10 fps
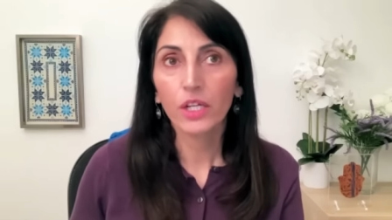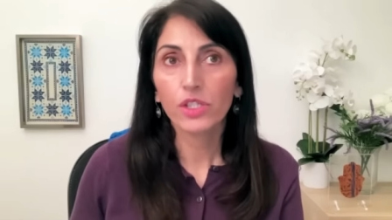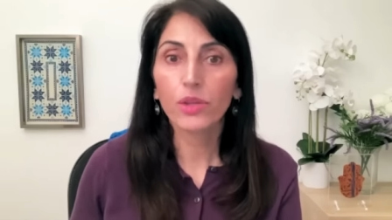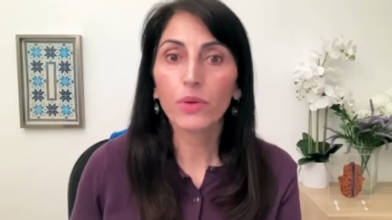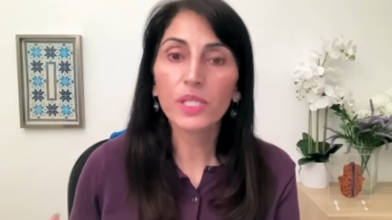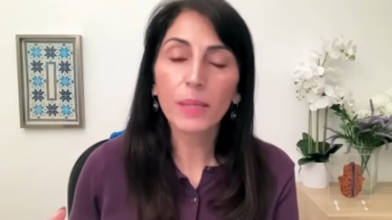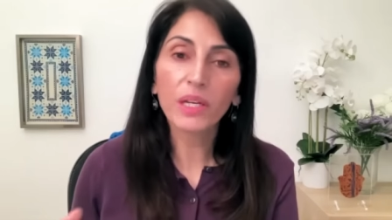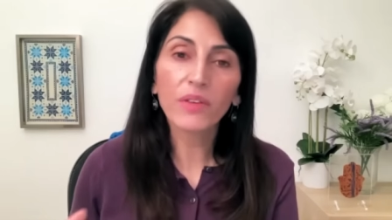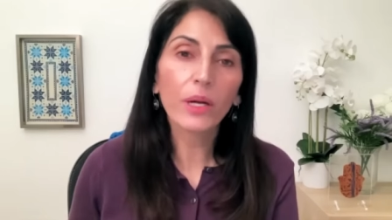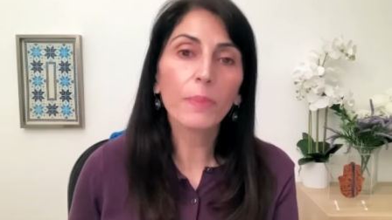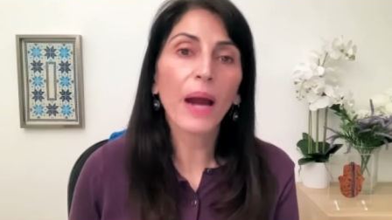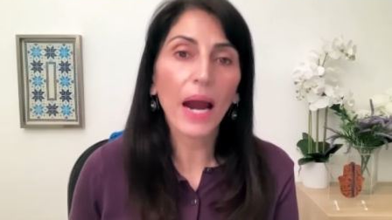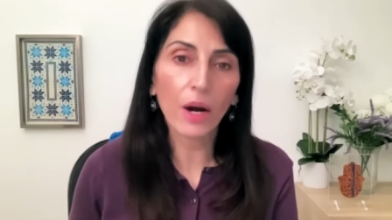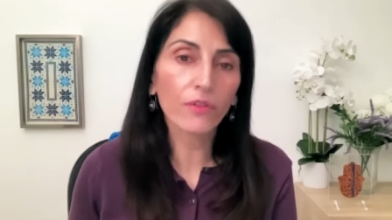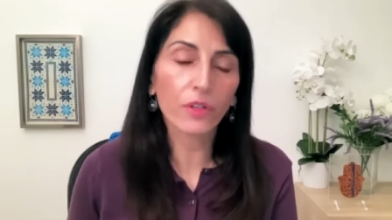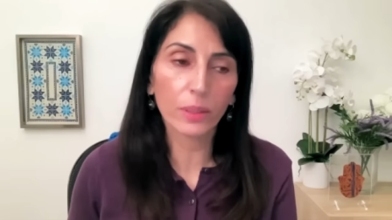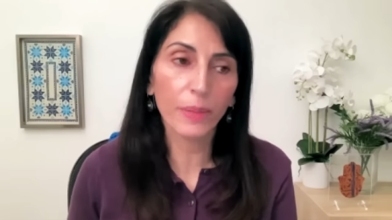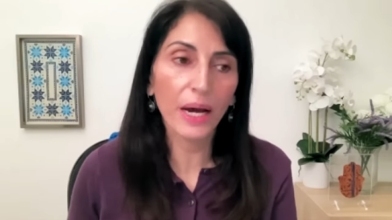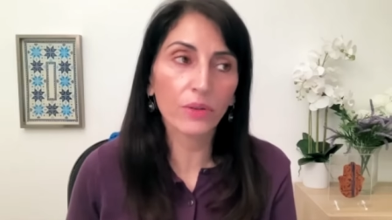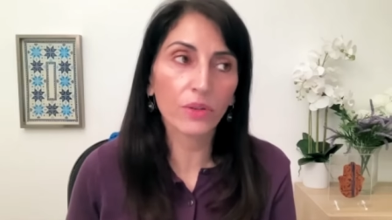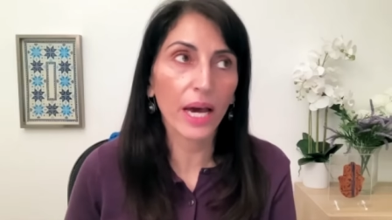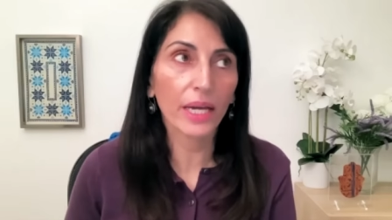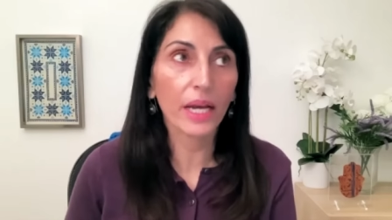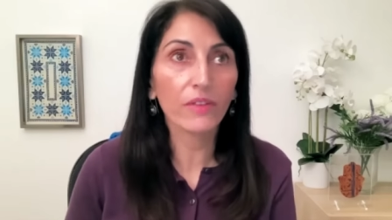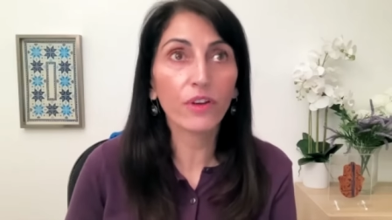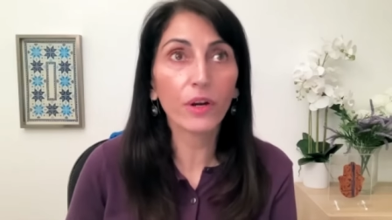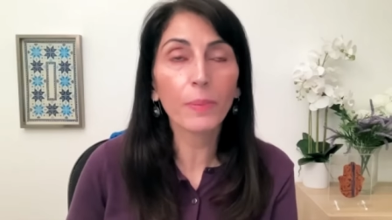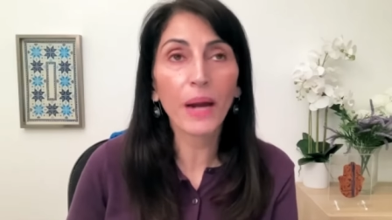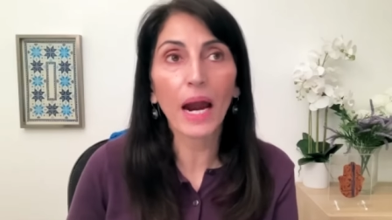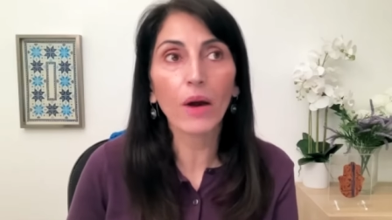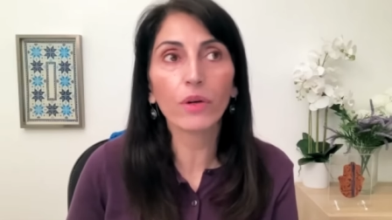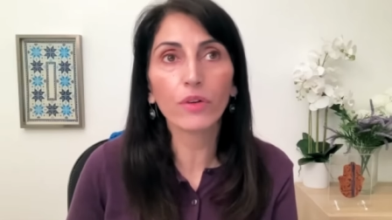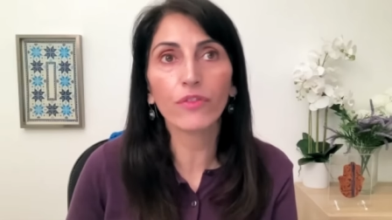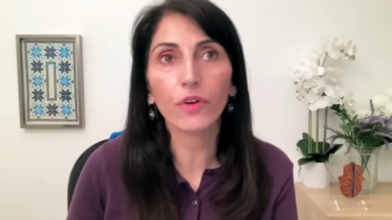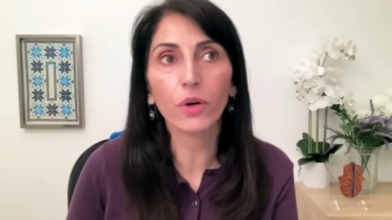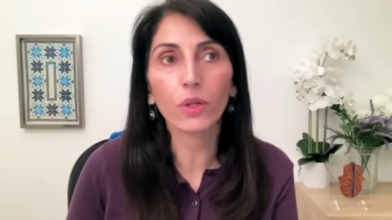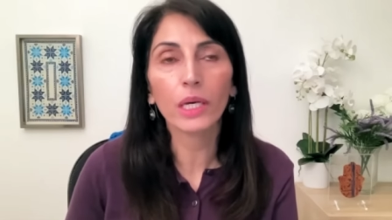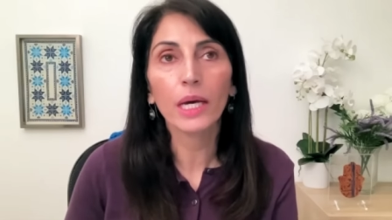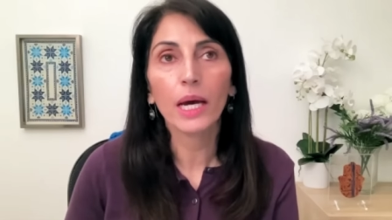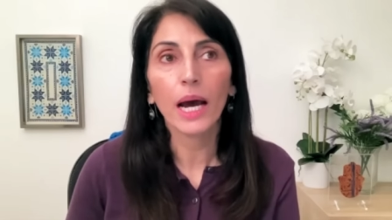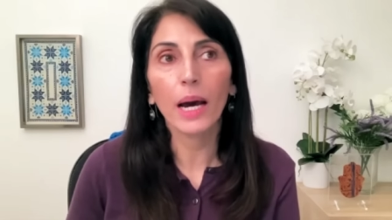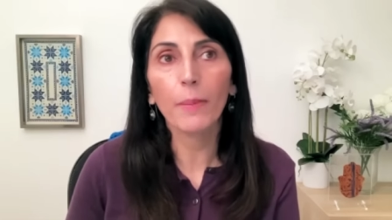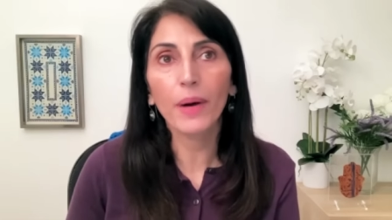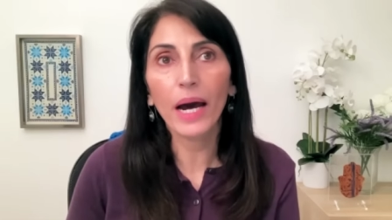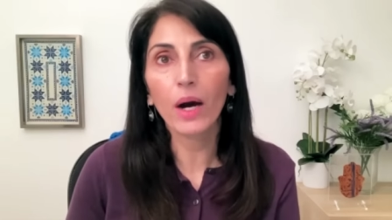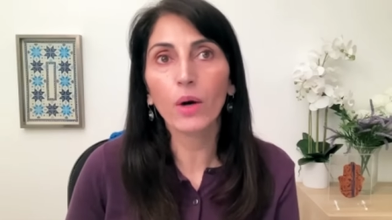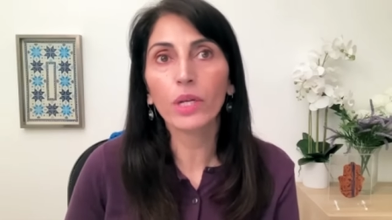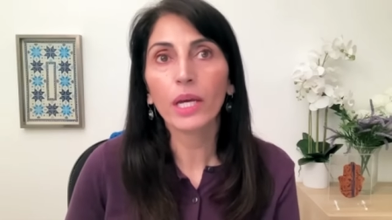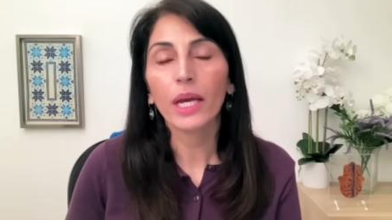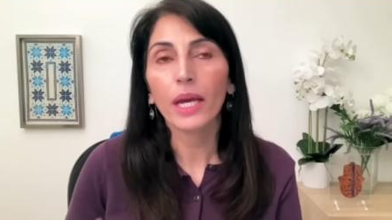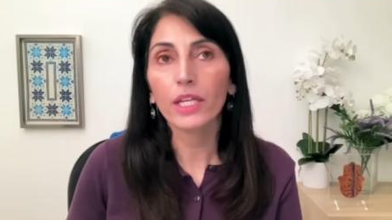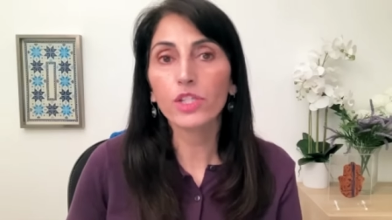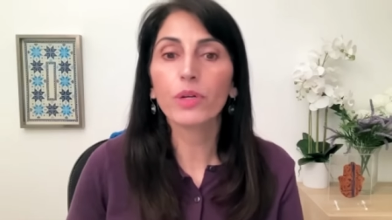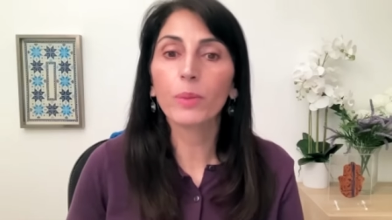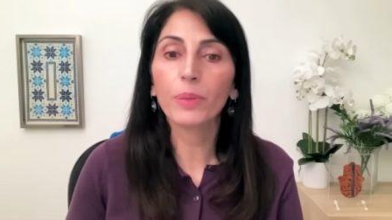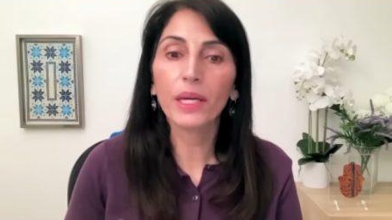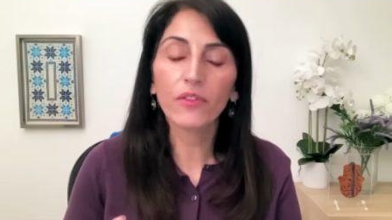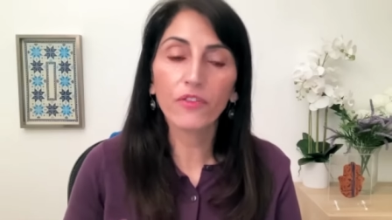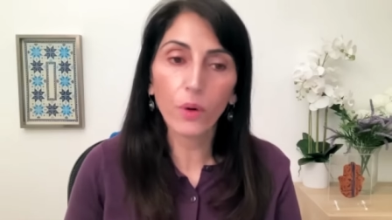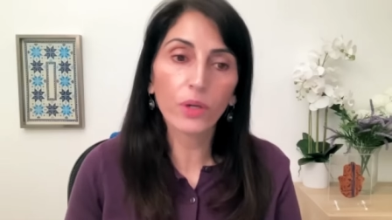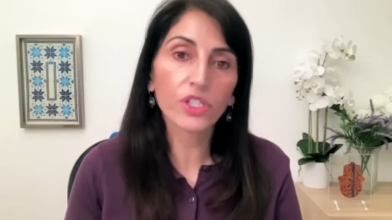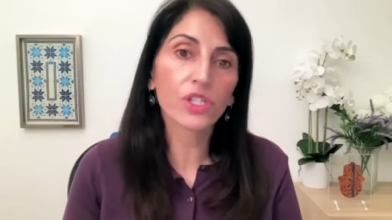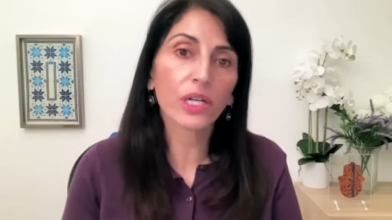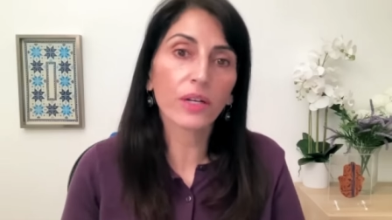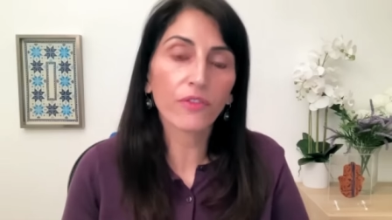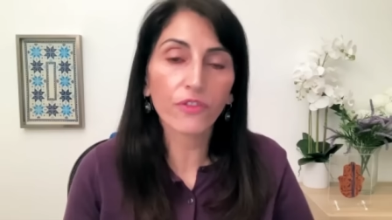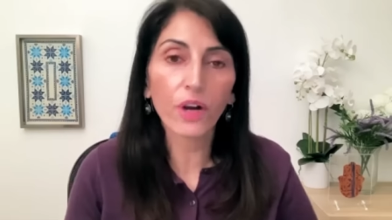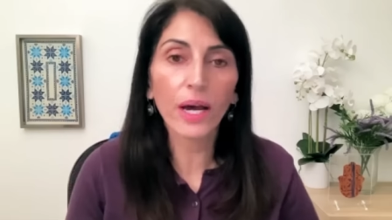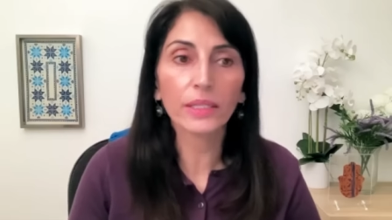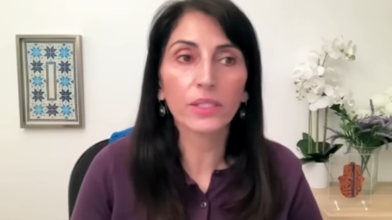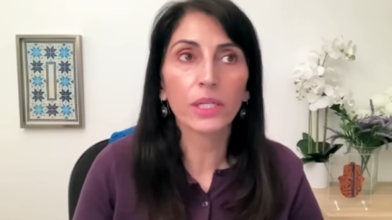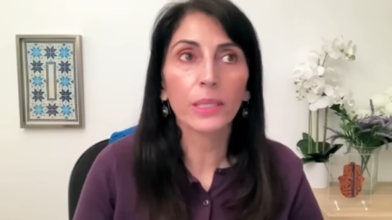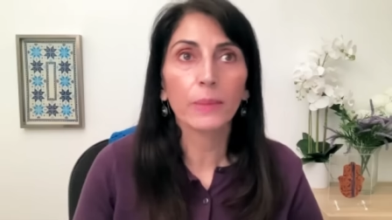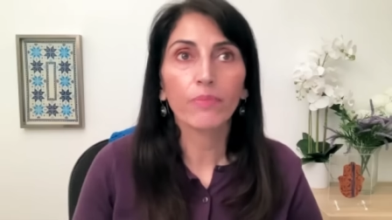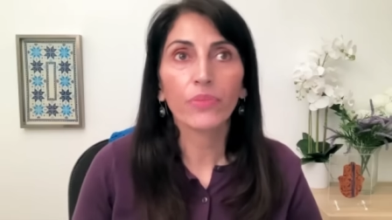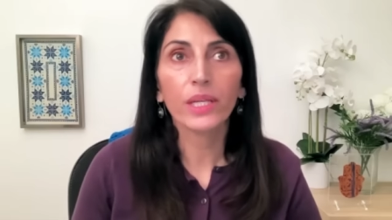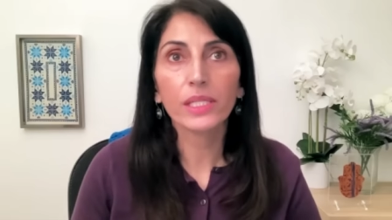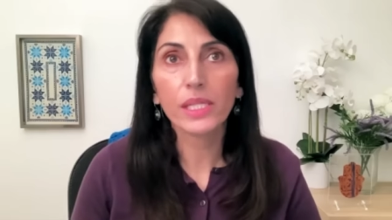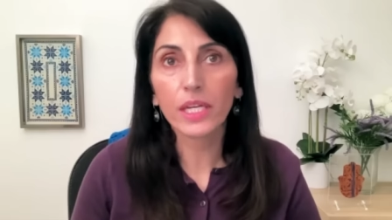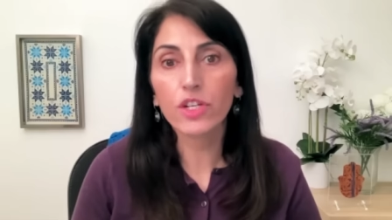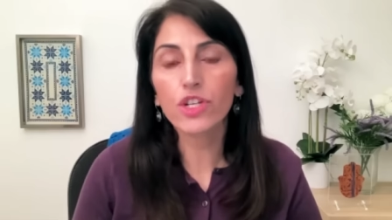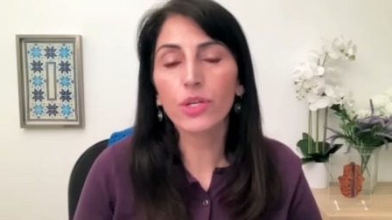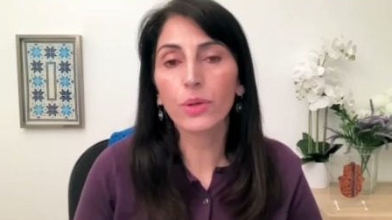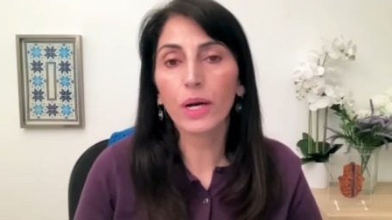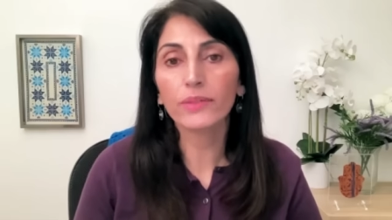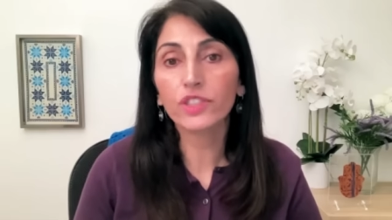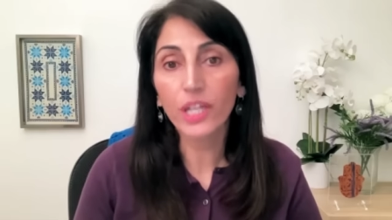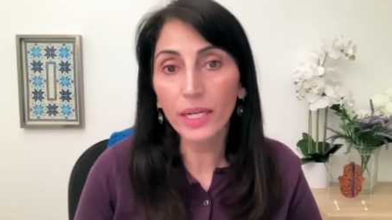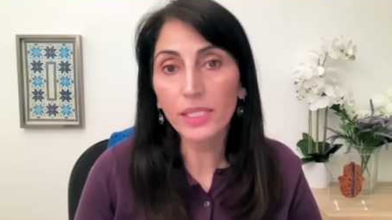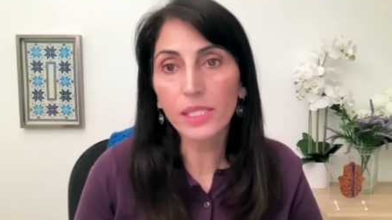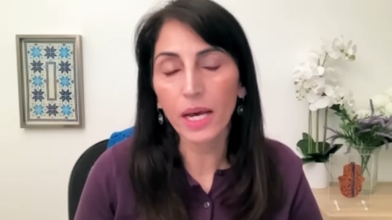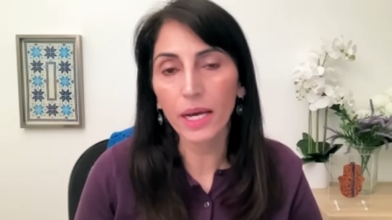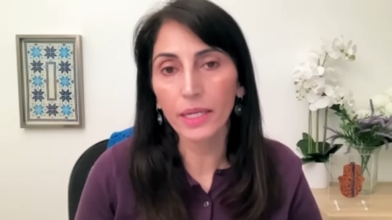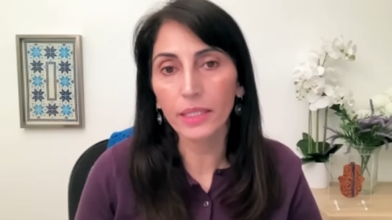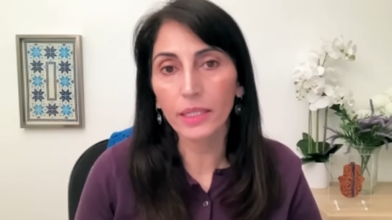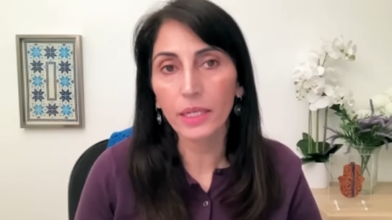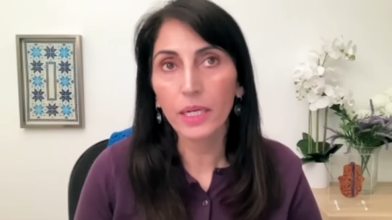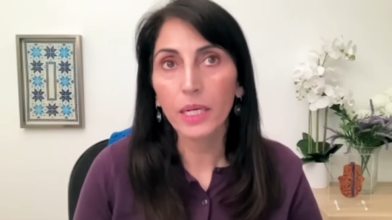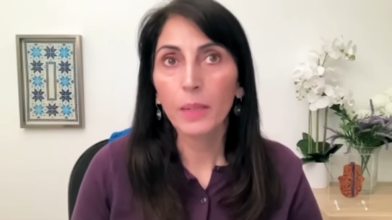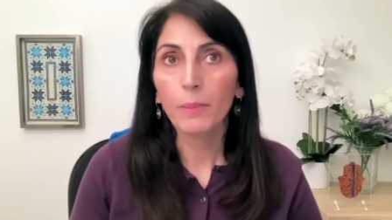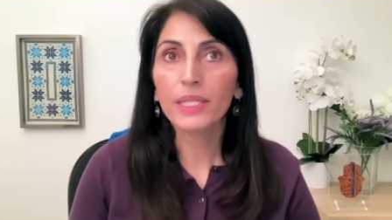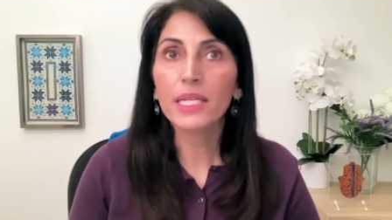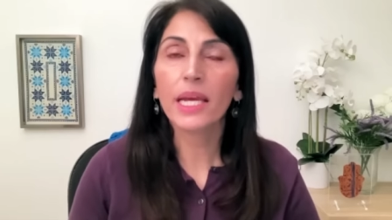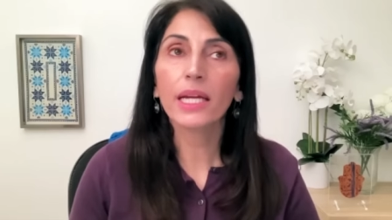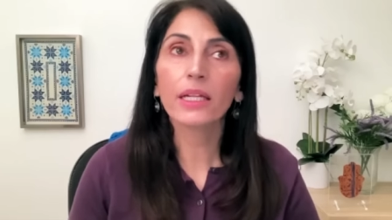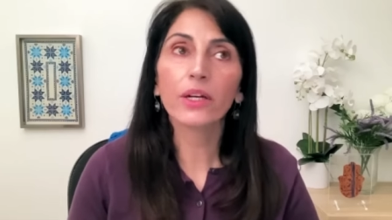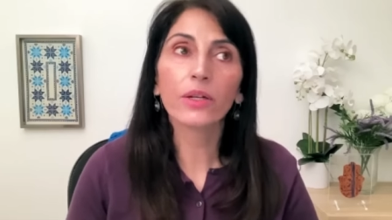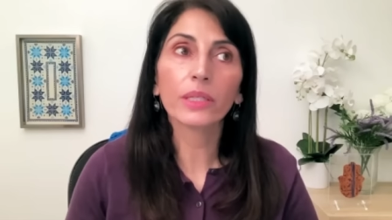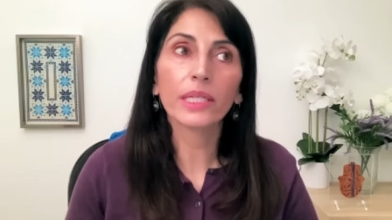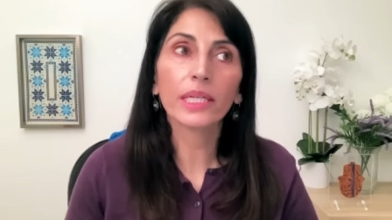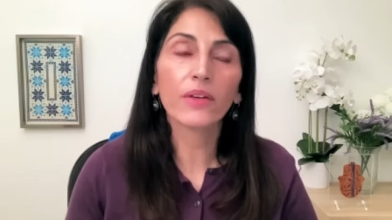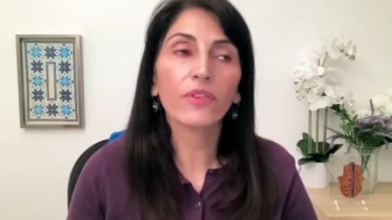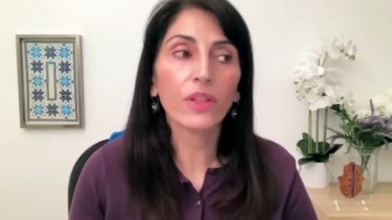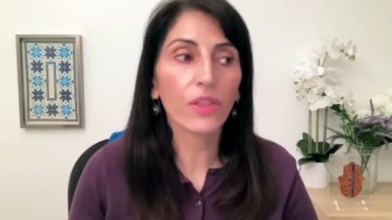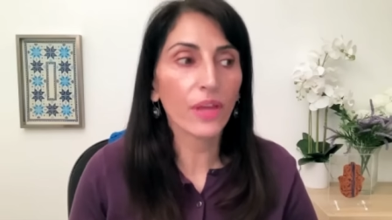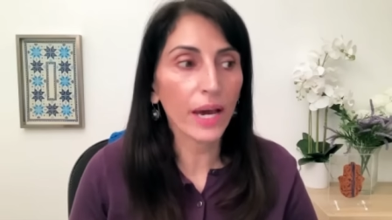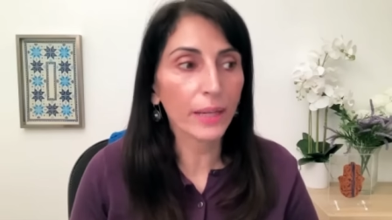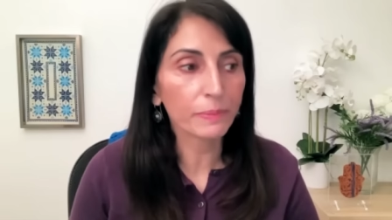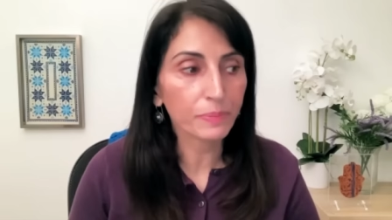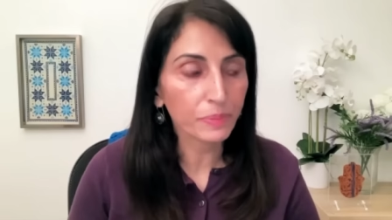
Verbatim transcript: So there was something very powerful about that, and very powerful about Israel being forced to confront this issue of genocide, particularly given that